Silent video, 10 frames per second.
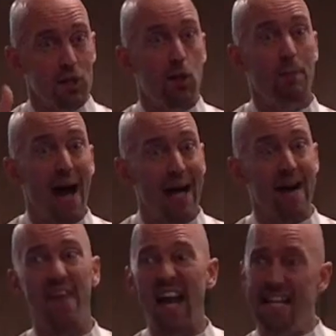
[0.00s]
to, to look back
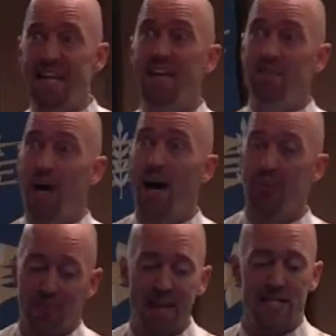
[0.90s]
on that and to give
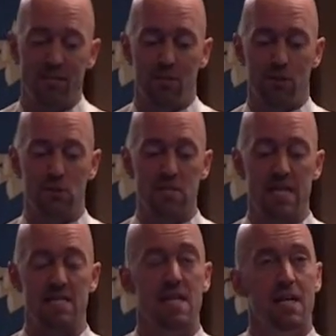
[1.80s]
God thanks for those
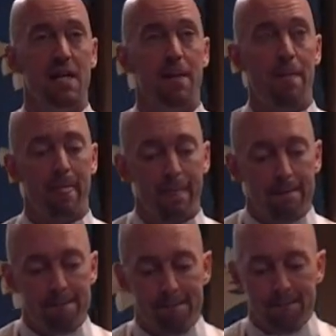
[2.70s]
things.
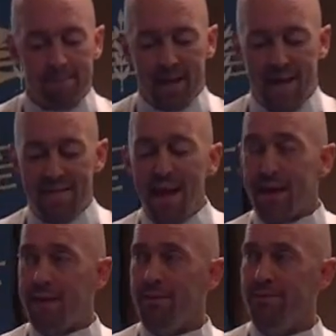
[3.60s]
And
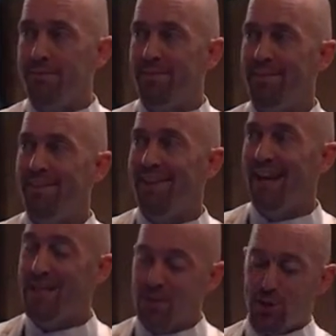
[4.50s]
then
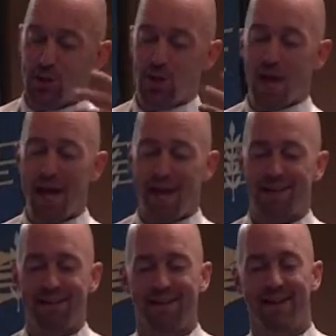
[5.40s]
it's good to look
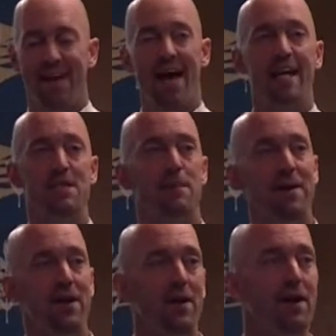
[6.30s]
ahead and
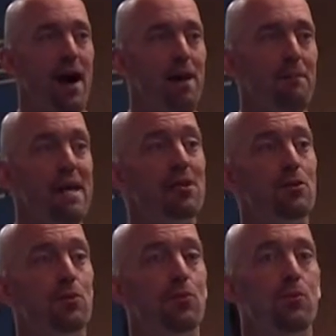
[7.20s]
expect that our God may
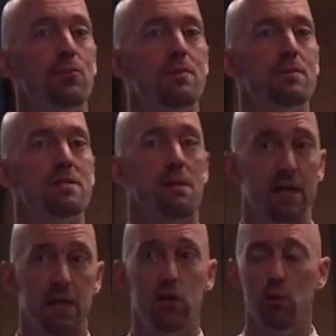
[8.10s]
do
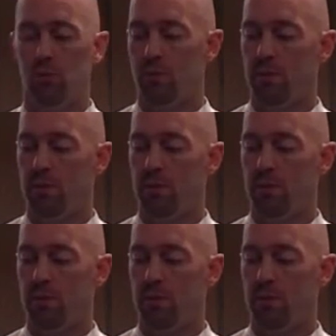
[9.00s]
something new.